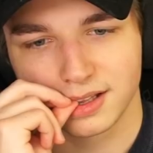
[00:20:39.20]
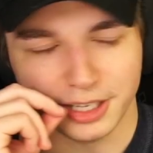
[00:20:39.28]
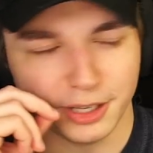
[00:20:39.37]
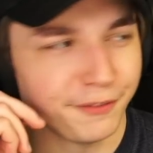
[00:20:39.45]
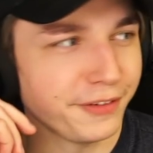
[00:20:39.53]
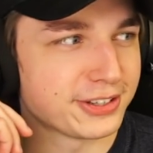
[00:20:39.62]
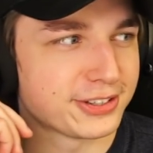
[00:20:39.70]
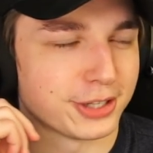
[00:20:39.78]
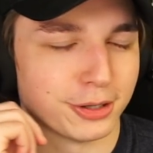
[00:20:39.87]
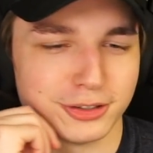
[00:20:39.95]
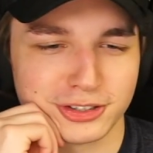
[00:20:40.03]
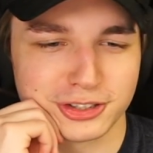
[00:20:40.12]
Luffy is
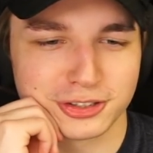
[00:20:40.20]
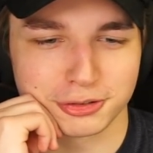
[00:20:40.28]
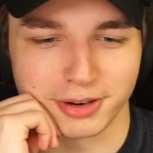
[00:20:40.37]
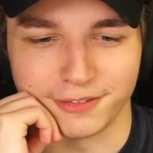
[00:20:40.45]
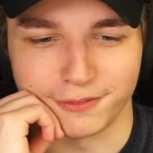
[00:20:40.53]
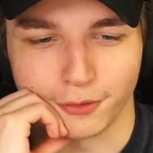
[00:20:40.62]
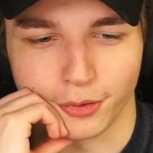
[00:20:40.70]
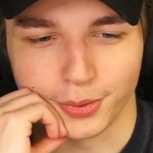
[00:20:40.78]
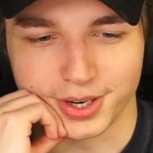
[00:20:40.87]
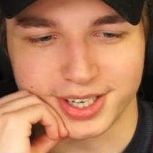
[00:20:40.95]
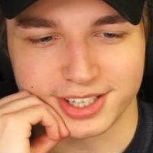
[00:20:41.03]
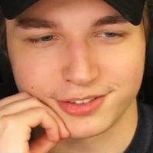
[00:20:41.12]
so just
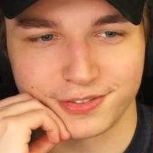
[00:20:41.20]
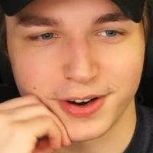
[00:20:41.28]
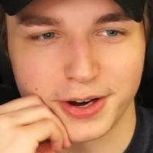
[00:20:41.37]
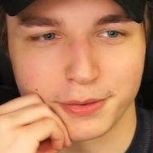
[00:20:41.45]
straightforward. It's very